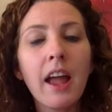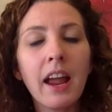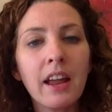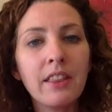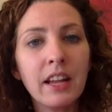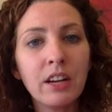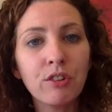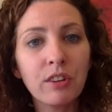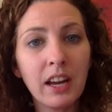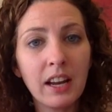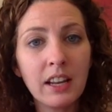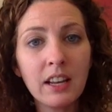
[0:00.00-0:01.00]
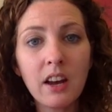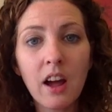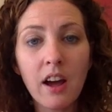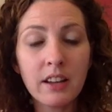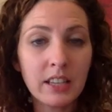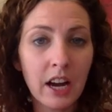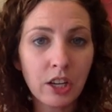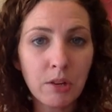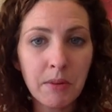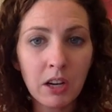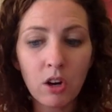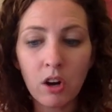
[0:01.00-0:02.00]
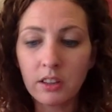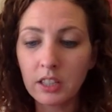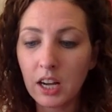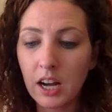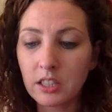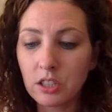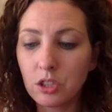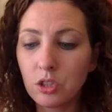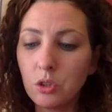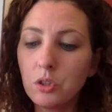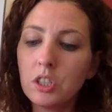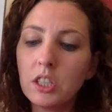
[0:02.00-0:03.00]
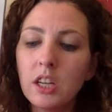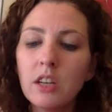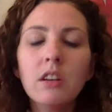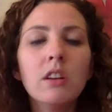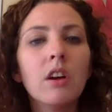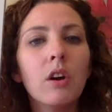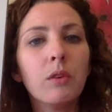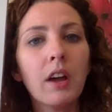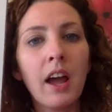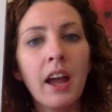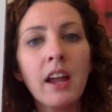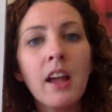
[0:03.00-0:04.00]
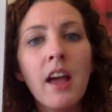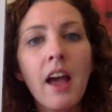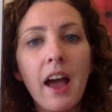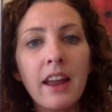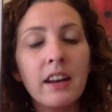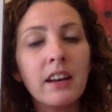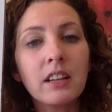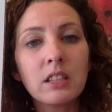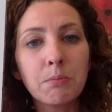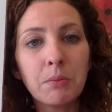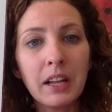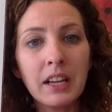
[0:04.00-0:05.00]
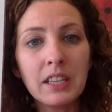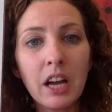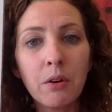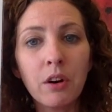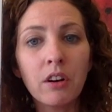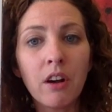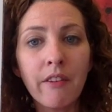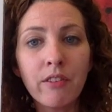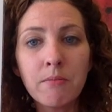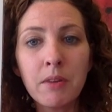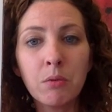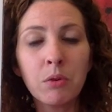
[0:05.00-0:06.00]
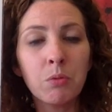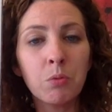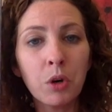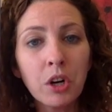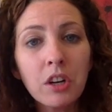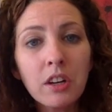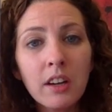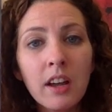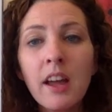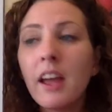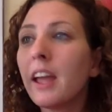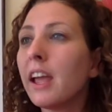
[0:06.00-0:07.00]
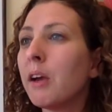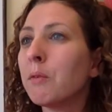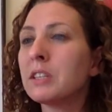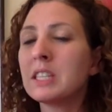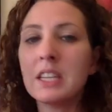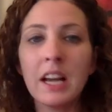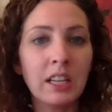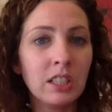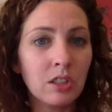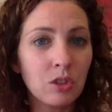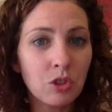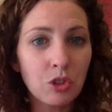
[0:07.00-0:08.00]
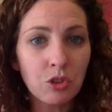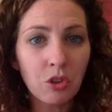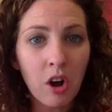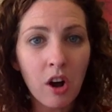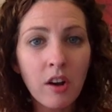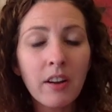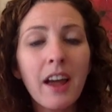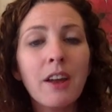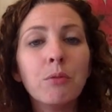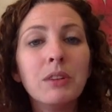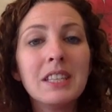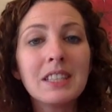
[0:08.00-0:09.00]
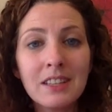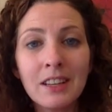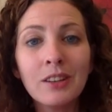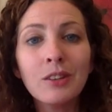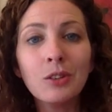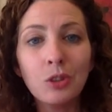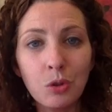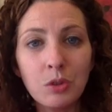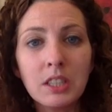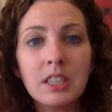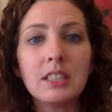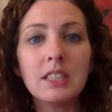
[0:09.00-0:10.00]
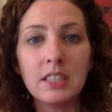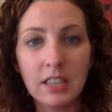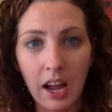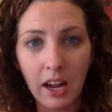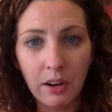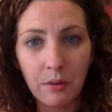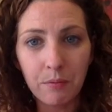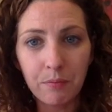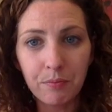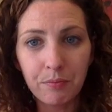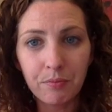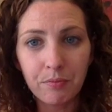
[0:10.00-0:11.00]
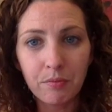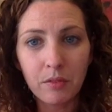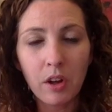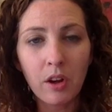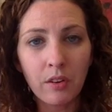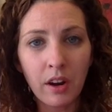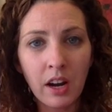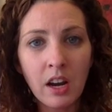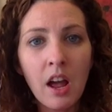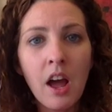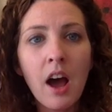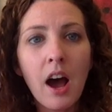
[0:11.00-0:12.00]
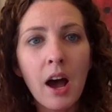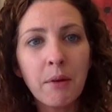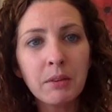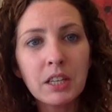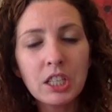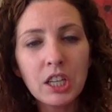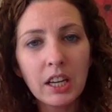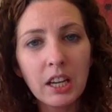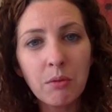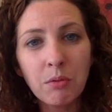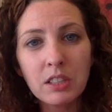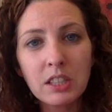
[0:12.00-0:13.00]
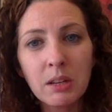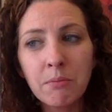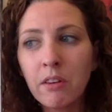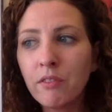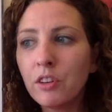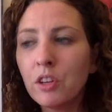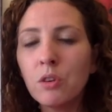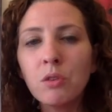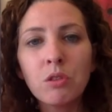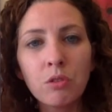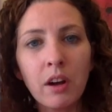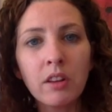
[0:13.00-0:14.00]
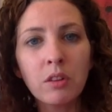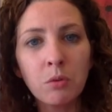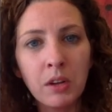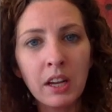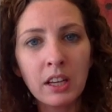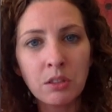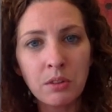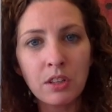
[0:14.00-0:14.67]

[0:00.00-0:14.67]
and they created a document called the Constitution, okay? And it explained how our government would work. It was nice and strong, and we still use it today. All right? I'm going to check in with some of you throughout the week as we